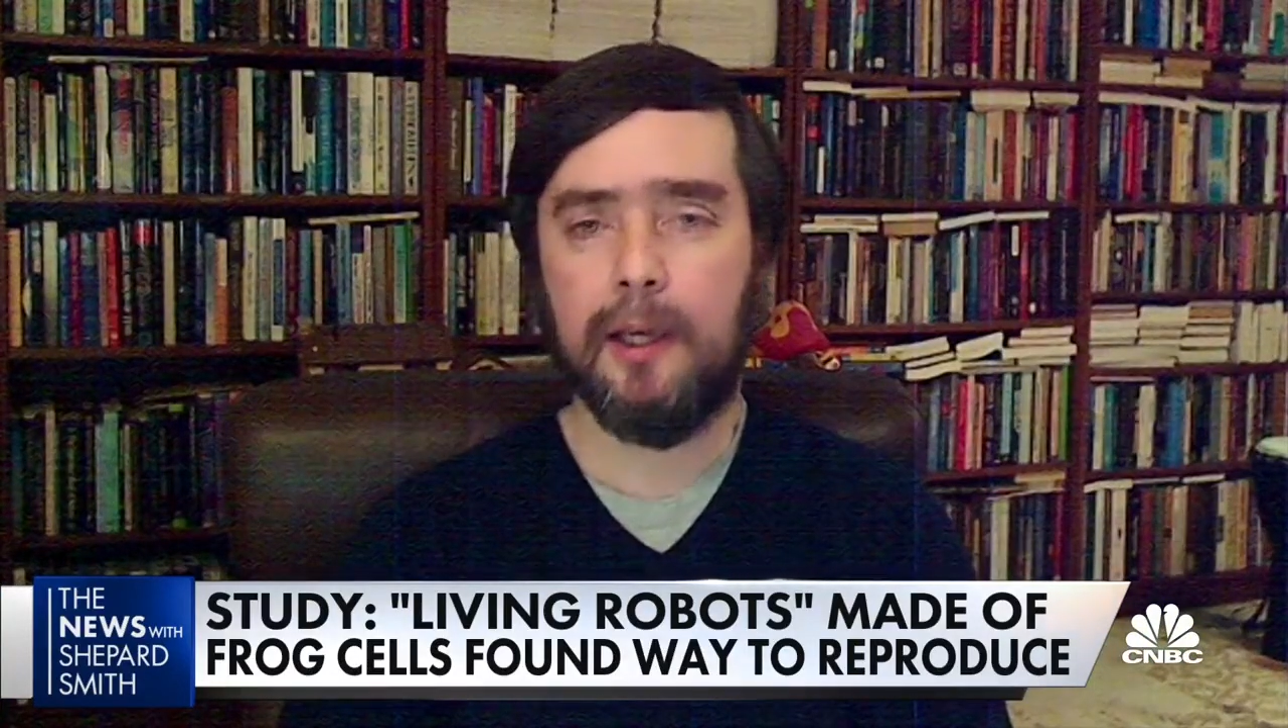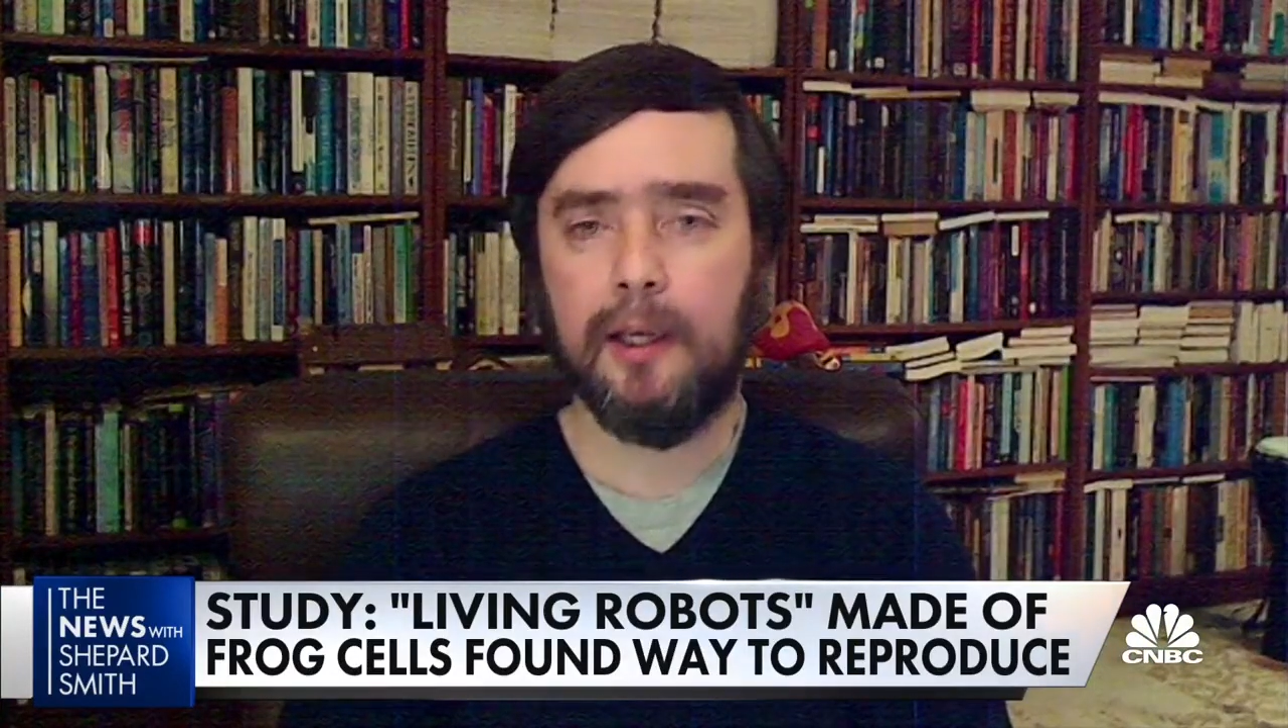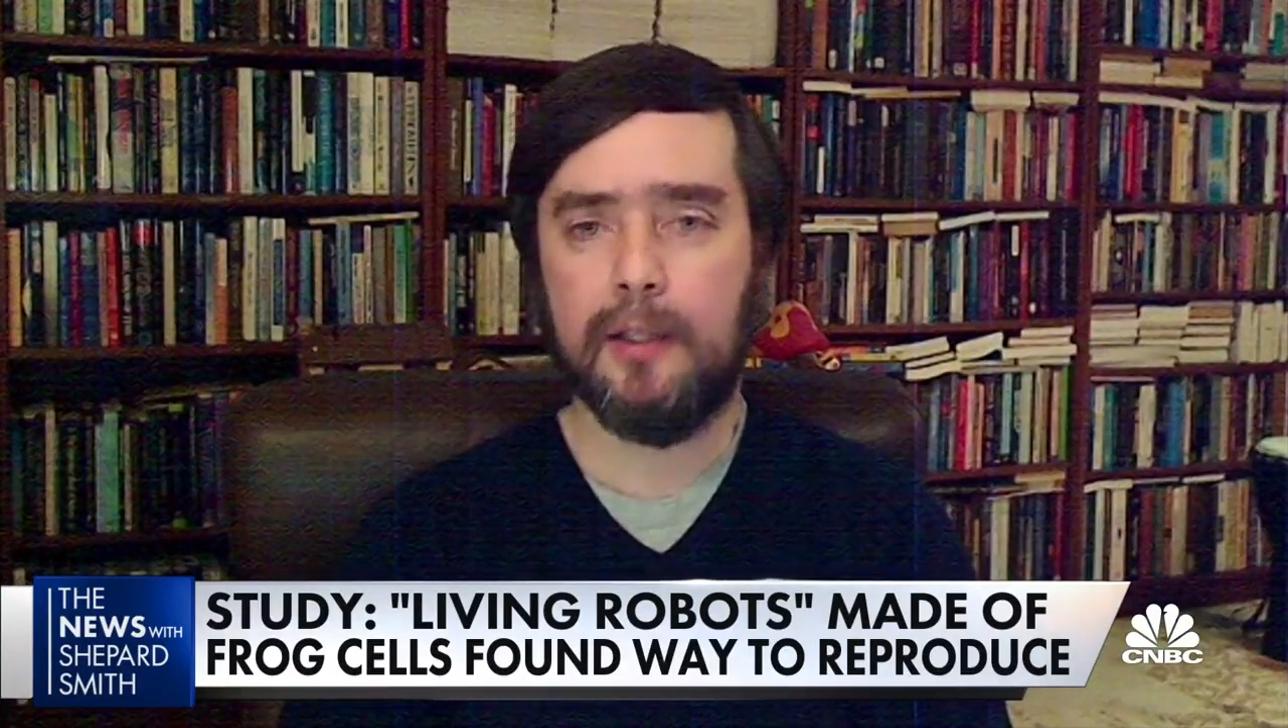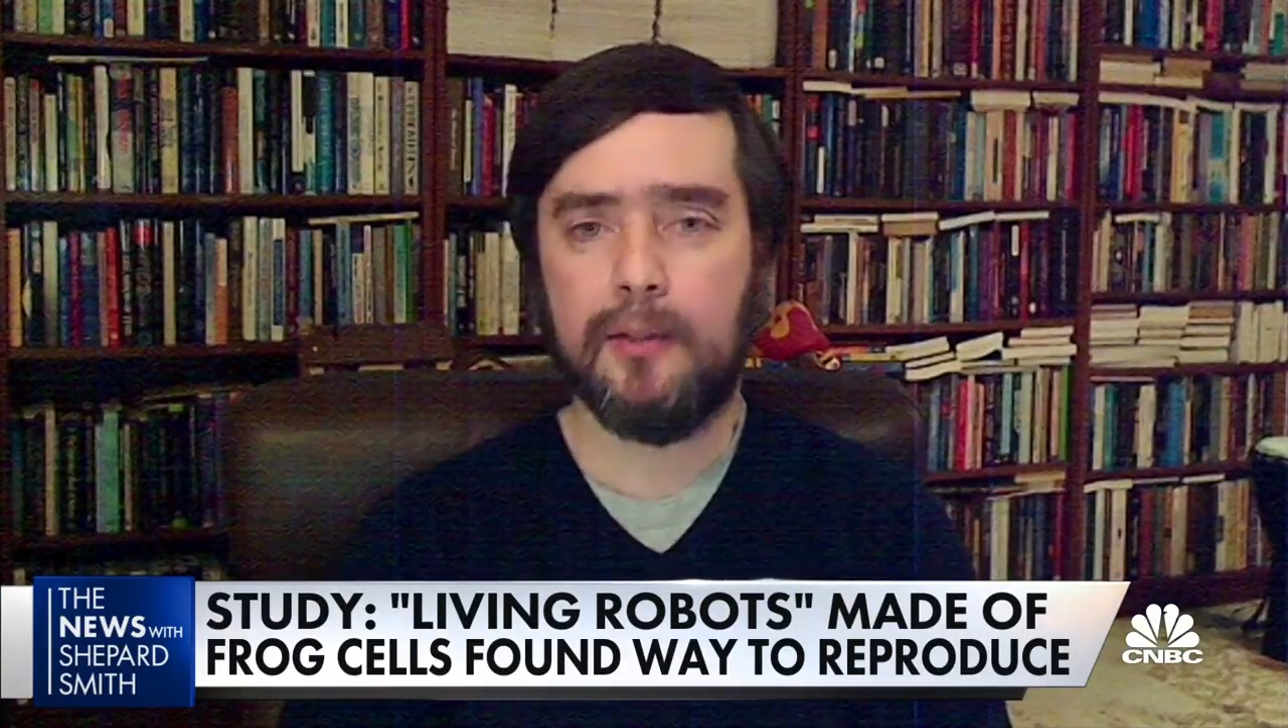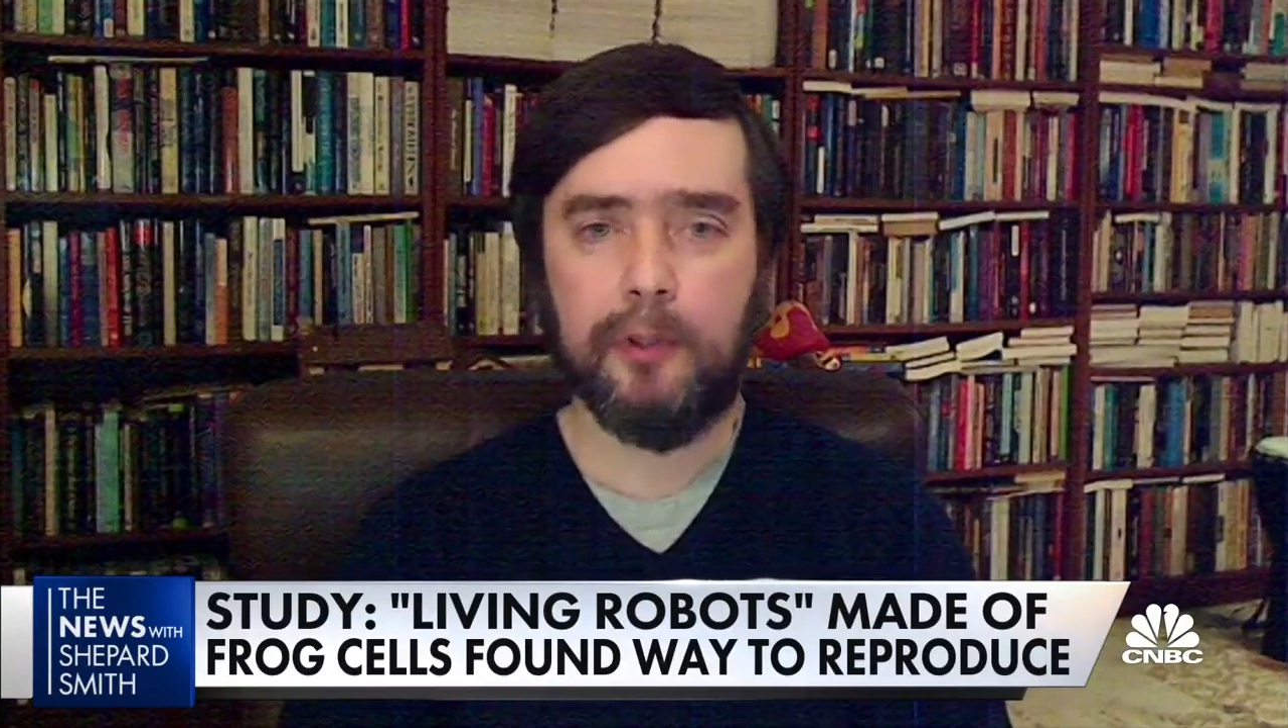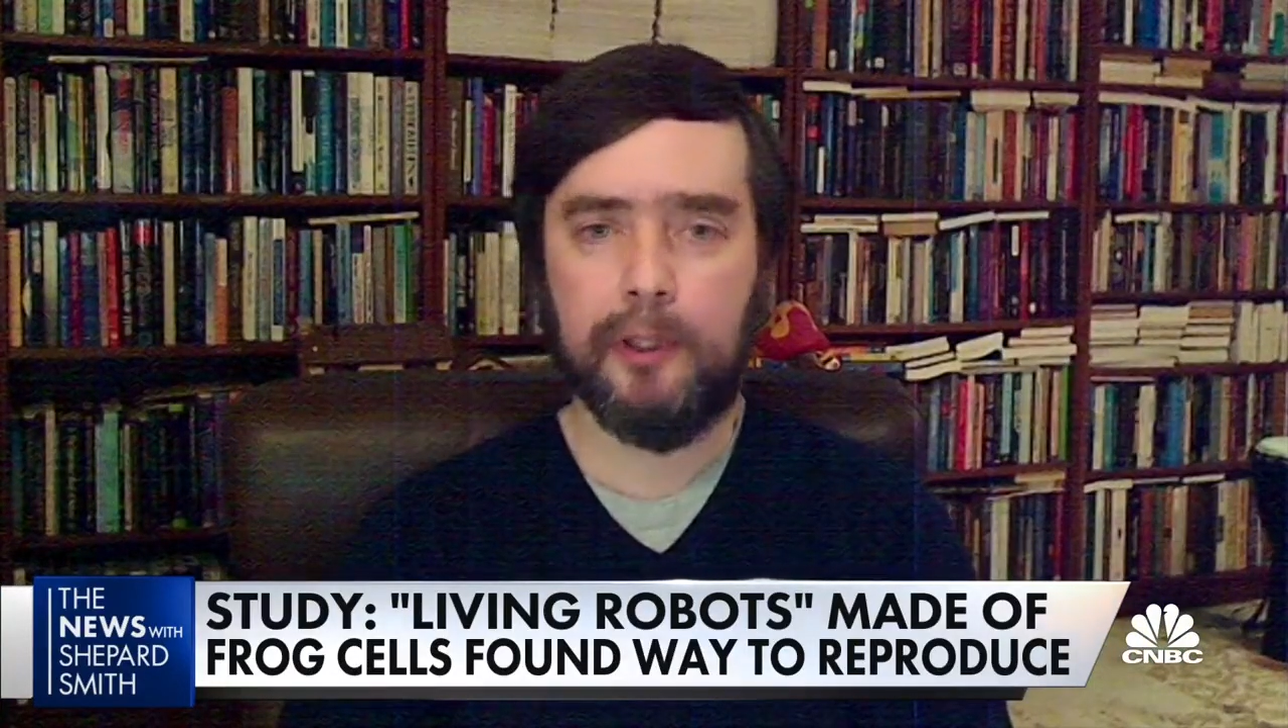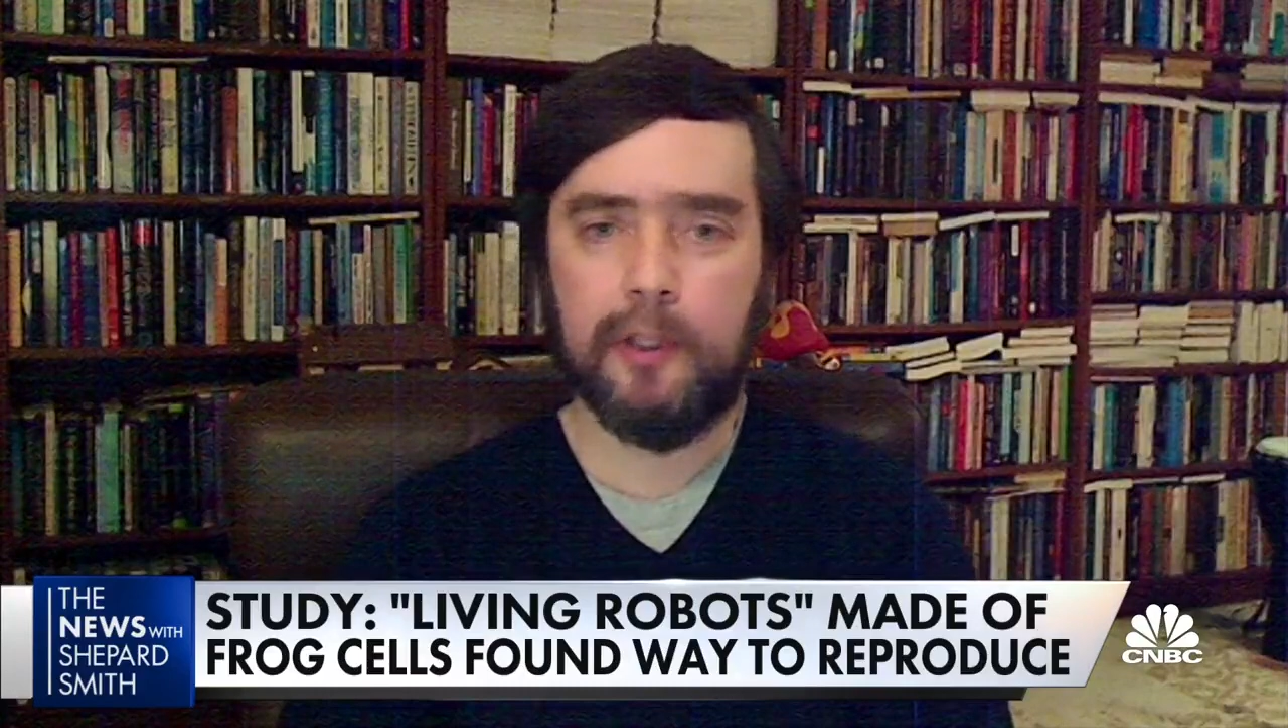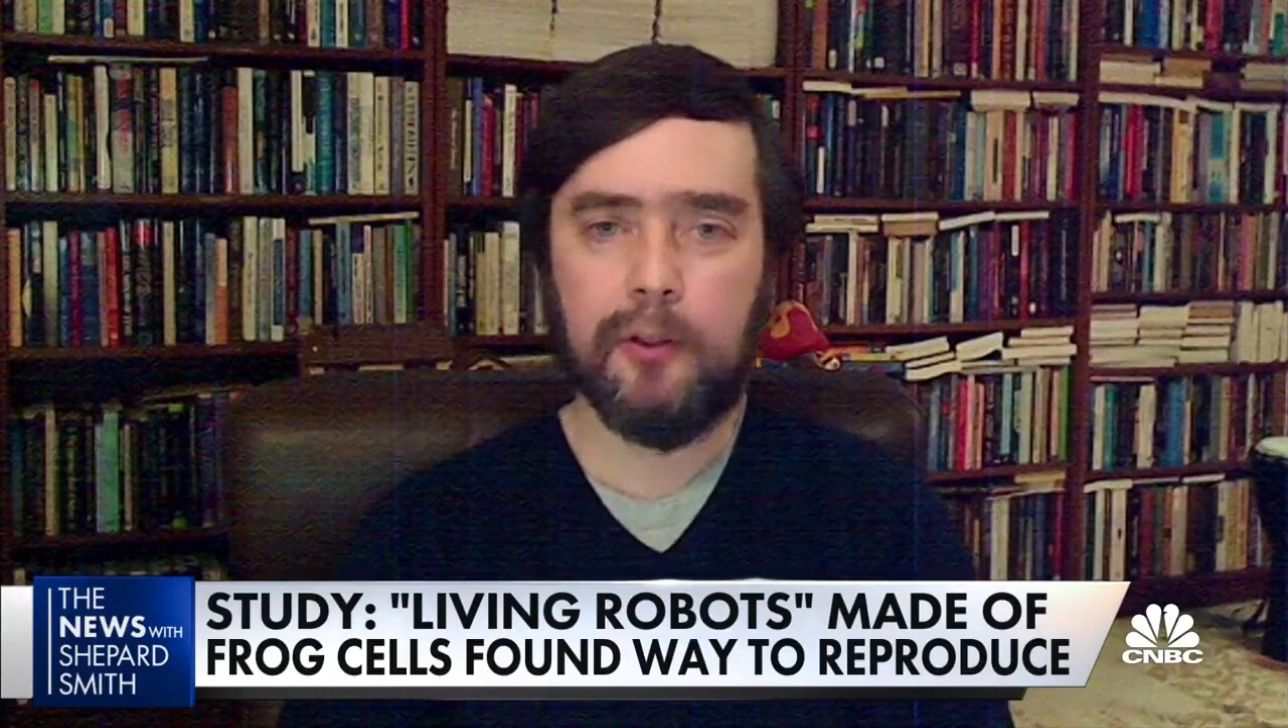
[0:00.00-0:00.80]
it's really an